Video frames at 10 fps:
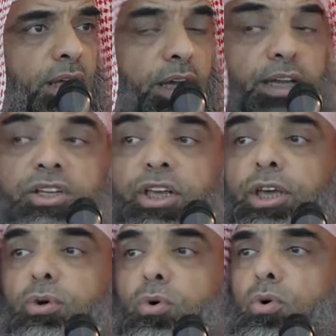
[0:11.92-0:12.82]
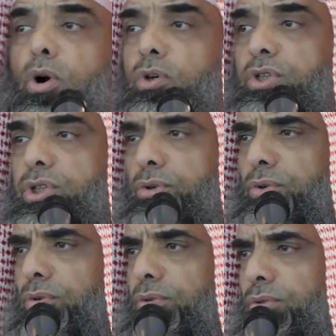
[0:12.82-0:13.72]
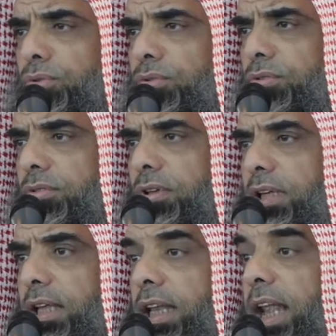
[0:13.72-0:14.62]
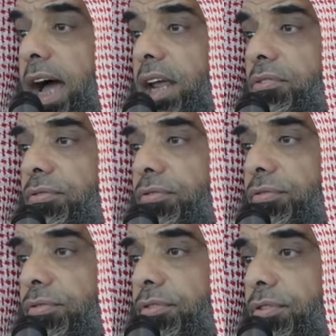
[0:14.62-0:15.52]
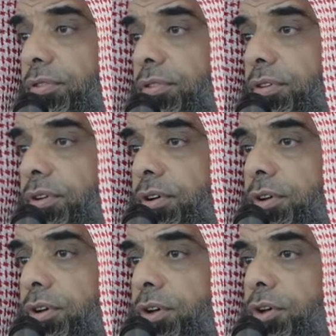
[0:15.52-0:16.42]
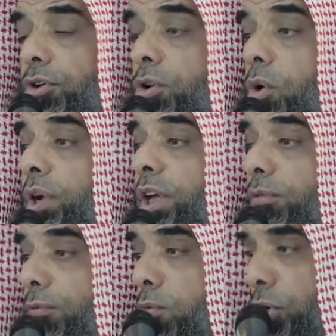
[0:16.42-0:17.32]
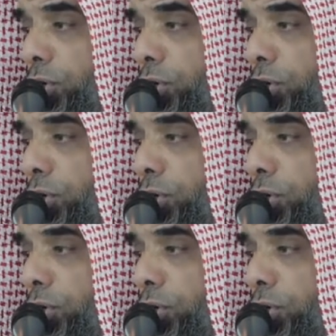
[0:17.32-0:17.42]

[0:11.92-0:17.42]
is he who goes through life knowing for